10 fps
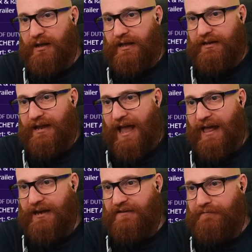an
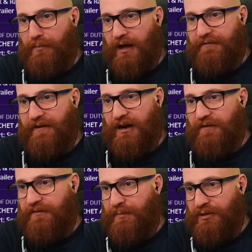additive modifier
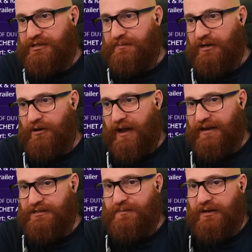for both Samuro and
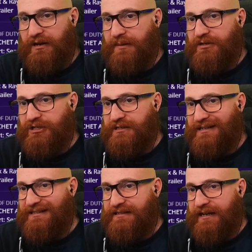his mirror images
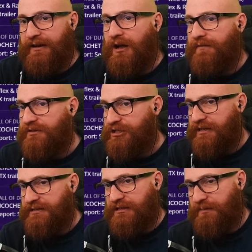instead of
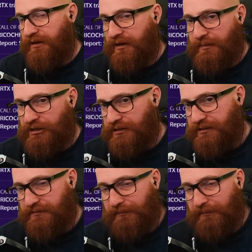just his mirror images.